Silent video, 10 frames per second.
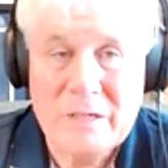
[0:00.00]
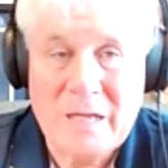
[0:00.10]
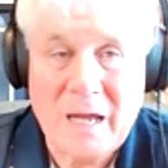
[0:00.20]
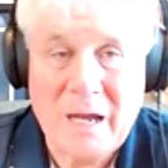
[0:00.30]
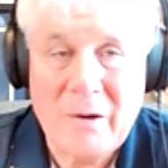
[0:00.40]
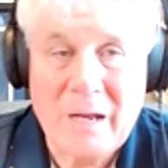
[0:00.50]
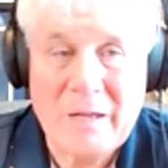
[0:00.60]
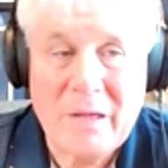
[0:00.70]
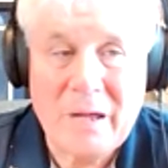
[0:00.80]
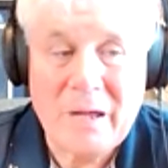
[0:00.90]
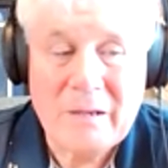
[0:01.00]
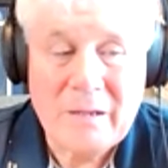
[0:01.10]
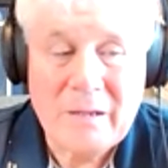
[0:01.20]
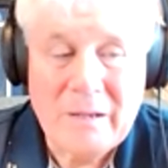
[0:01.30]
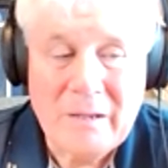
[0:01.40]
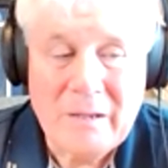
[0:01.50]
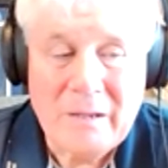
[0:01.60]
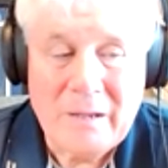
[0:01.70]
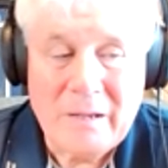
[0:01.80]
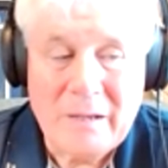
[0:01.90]
they have a,
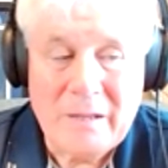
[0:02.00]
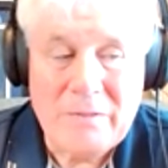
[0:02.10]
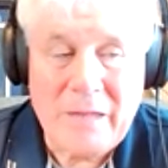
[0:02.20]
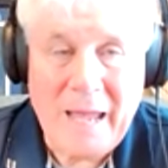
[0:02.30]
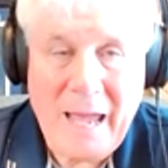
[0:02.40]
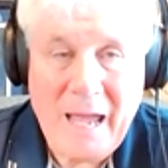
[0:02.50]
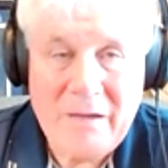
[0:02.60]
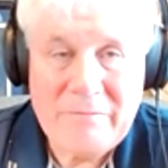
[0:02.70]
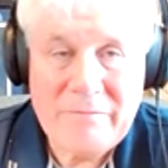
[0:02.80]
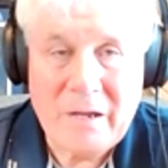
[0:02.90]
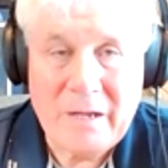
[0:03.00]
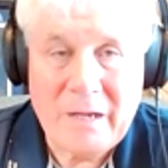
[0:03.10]
what do they call it?